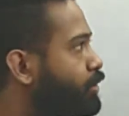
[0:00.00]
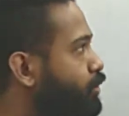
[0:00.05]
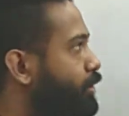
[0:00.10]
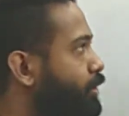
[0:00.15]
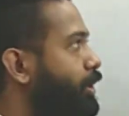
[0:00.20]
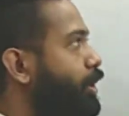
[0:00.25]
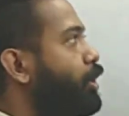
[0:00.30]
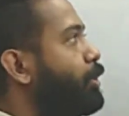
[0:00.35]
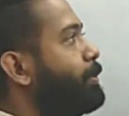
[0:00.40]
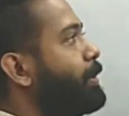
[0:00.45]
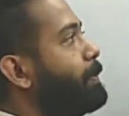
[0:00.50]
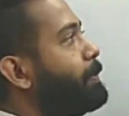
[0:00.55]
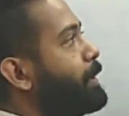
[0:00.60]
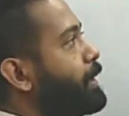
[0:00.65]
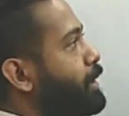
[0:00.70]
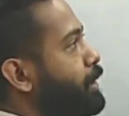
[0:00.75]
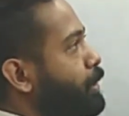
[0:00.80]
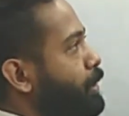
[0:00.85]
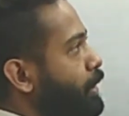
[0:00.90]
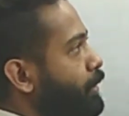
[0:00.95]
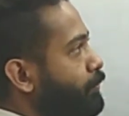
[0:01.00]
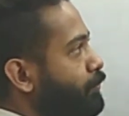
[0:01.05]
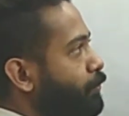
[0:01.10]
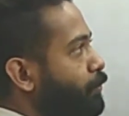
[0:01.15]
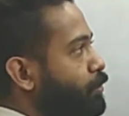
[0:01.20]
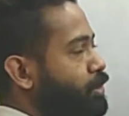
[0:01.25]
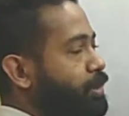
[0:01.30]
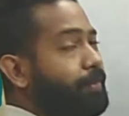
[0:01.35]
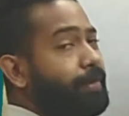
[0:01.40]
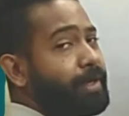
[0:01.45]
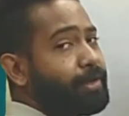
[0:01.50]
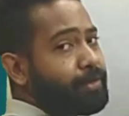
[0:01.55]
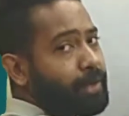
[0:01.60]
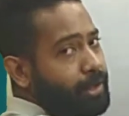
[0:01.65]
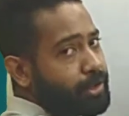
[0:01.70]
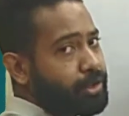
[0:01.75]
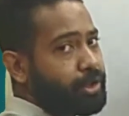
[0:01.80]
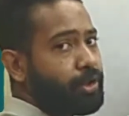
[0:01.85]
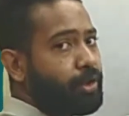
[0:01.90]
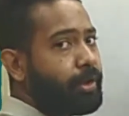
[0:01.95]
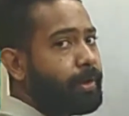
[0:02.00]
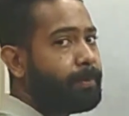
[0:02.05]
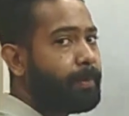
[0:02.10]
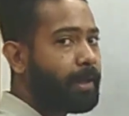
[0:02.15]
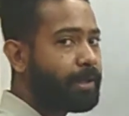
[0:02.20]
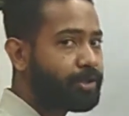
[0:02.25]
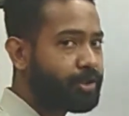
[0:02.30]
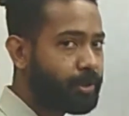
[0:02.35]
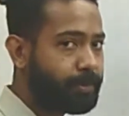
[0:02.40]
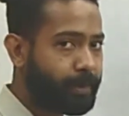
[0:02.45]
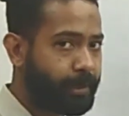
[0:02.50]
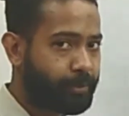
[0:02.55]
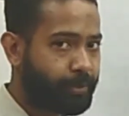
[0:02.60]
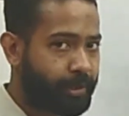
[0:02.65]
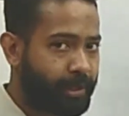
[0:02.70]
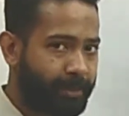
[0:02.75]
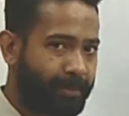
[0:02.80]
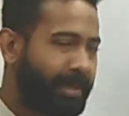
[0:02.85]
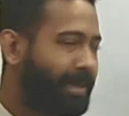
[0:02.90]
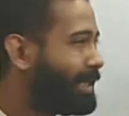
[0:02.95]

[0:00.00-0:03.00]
so there will be a particular force of attraction or repulsion between them.